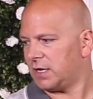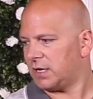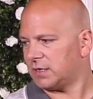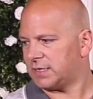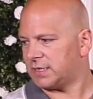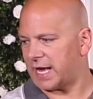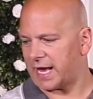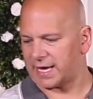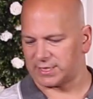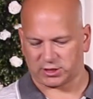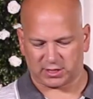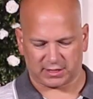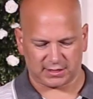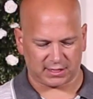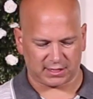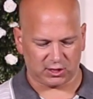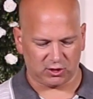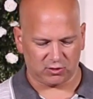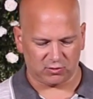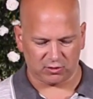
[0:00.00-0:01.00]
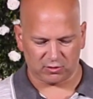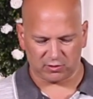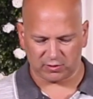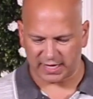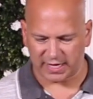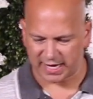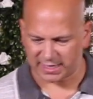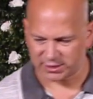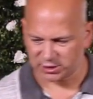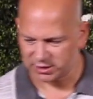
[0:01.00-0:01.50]
dashes, the U-glue
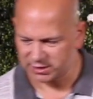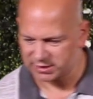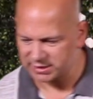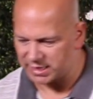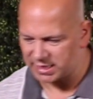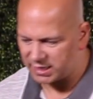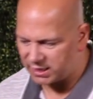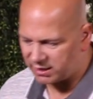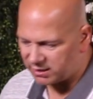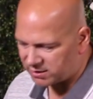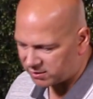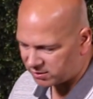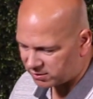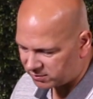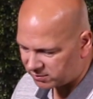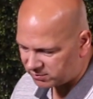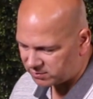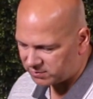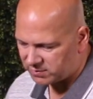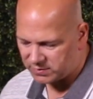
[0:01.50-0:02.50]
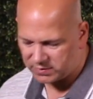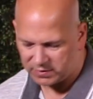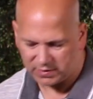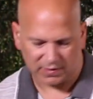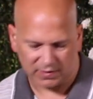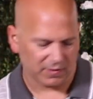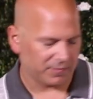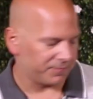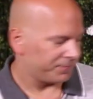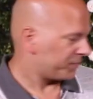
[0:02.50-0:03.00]
dashes on here.
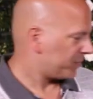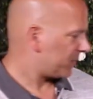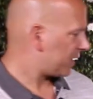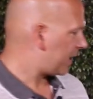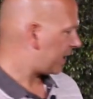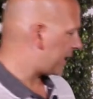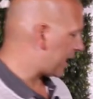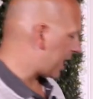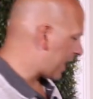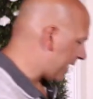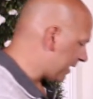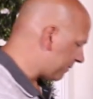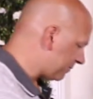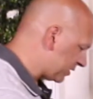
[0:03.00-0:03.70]
And I am